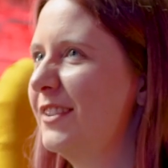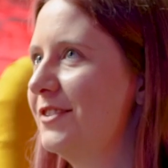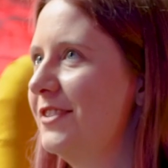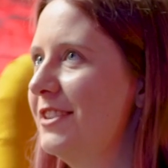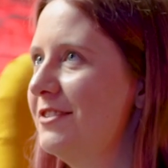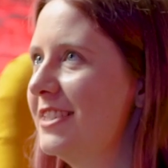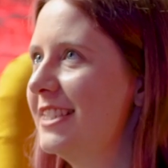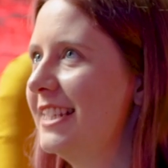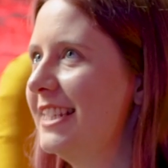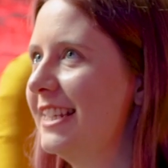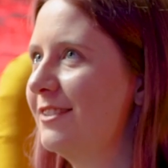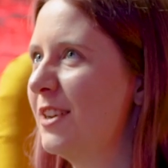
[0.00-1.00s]
Favourite
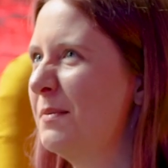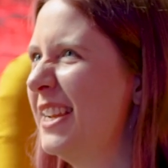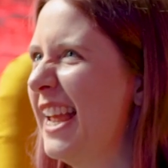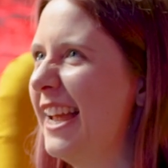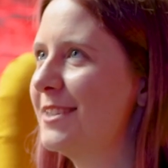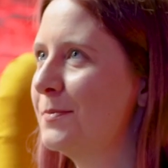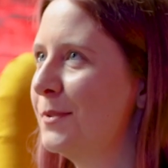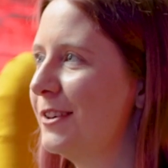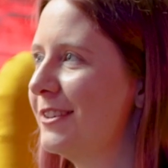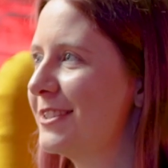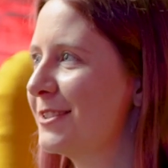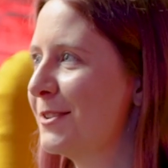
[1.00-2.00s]
city?
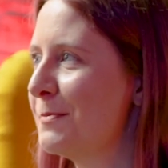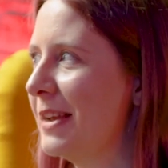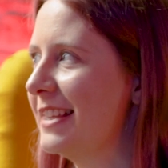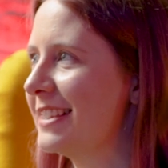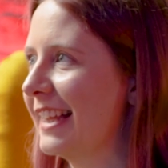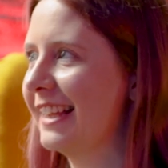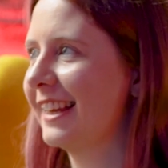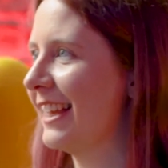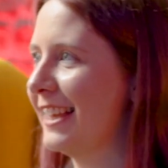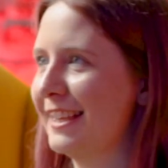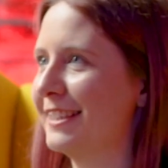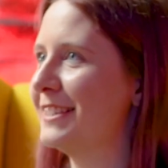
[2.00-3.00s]
Edinburgh is amazing.
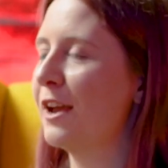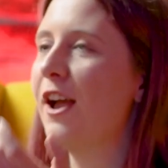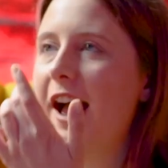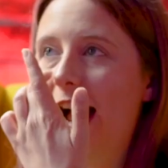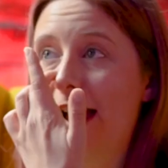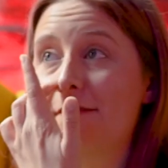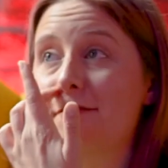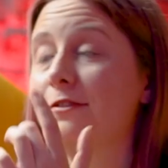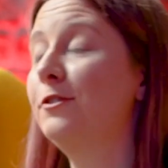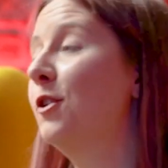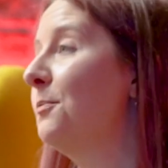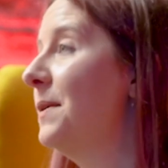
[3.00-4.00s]
So I've
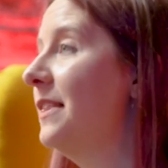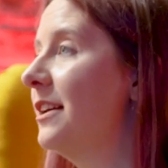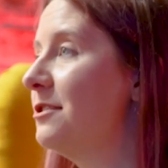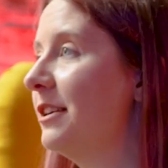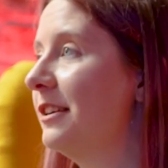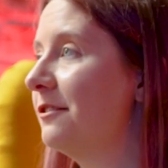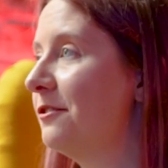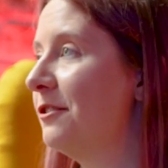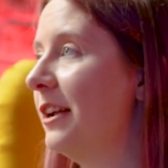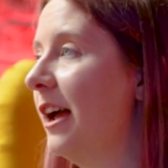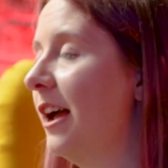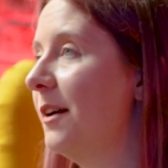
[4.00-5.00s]
not been there during
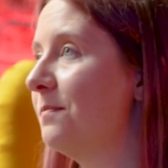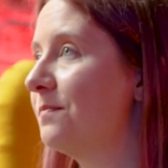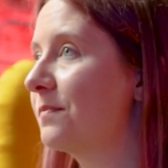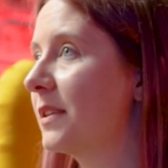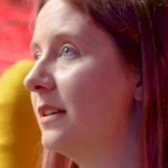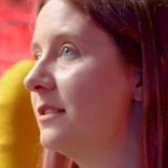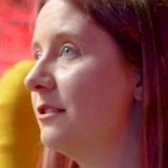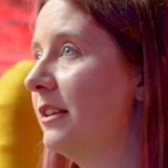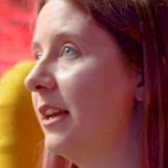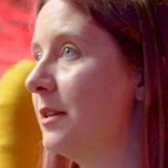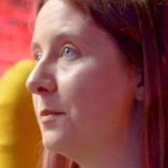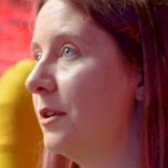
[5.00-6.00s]

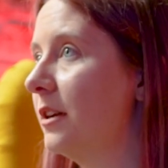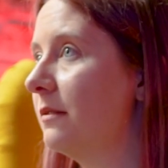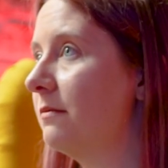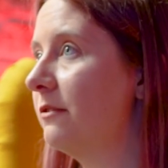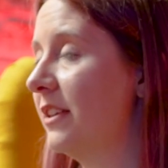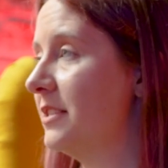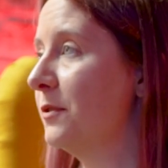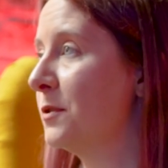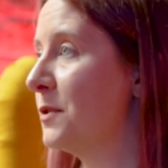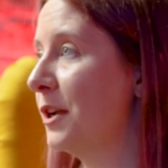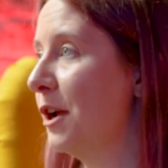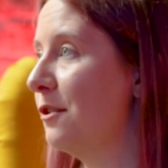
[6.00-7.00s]
the Edinburgh Festival,
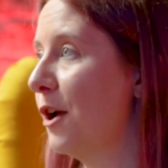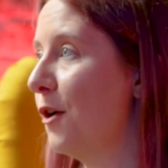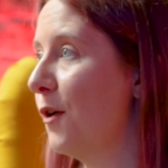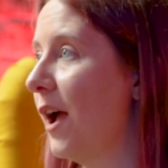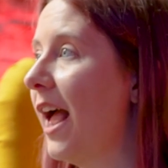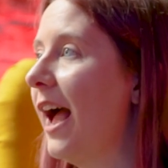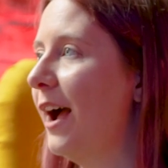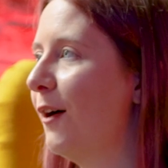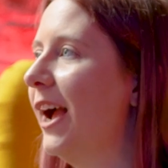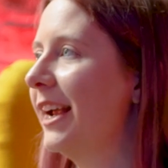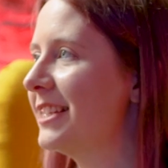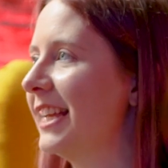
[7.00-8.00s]
so I don't know how
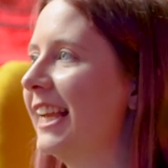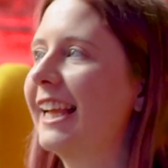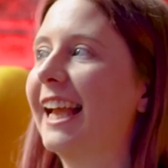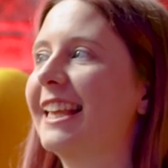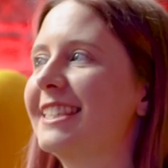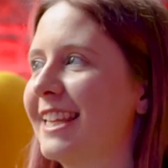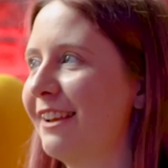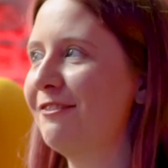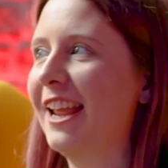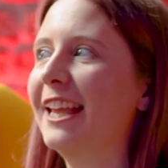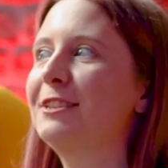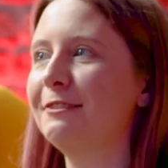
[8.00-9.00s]
hectic it gets. I've
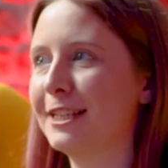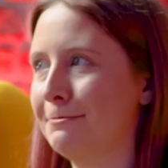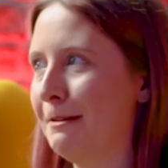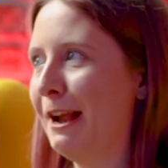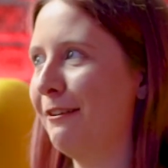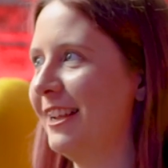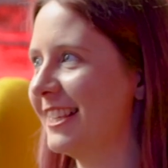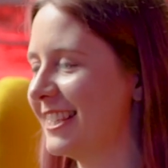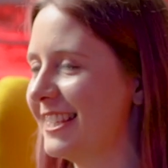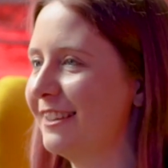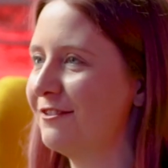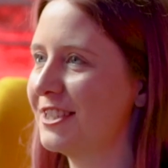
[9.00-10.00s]
yet to
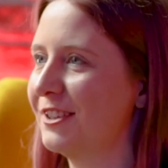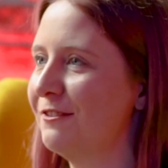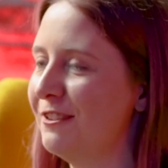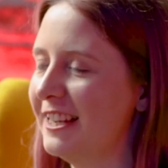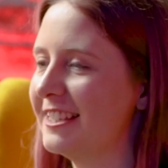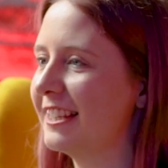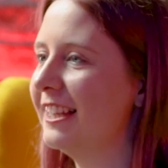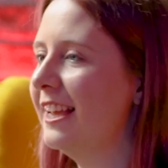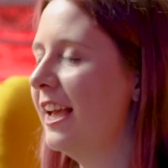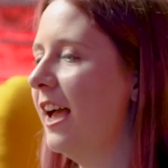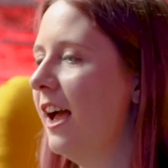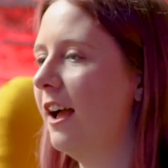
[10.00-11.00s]
experience it for some reason.
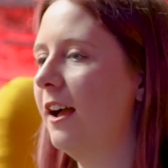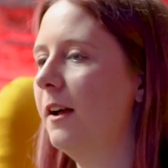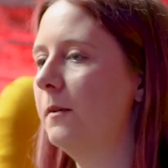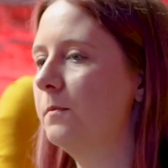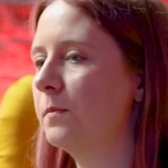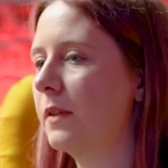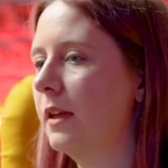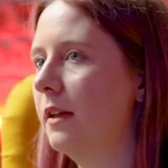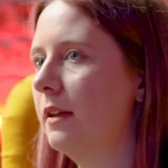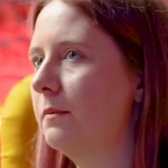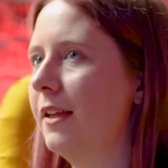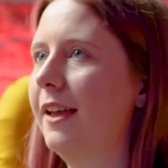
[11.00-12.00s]
But
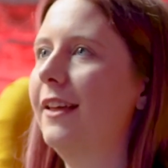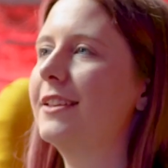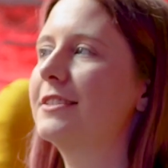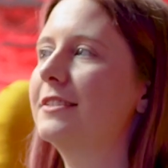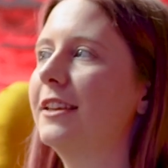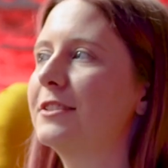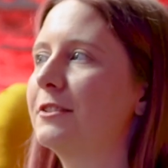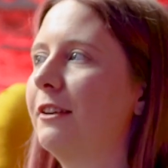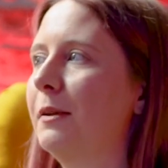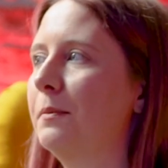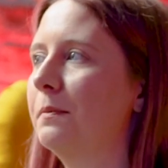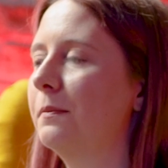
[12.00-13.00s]
yeah, that's
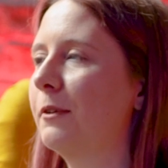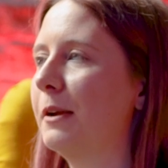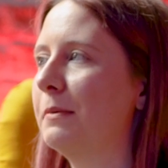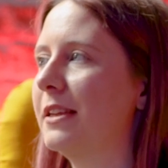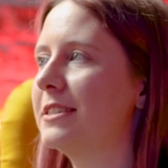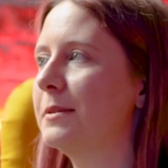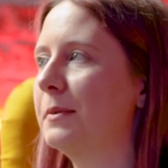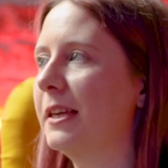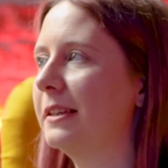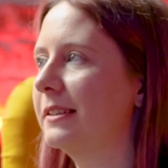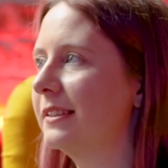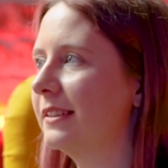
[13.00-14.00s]
great place to
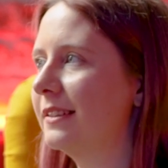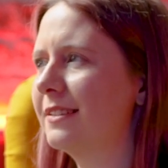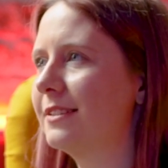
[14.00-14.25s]
be. Yeah.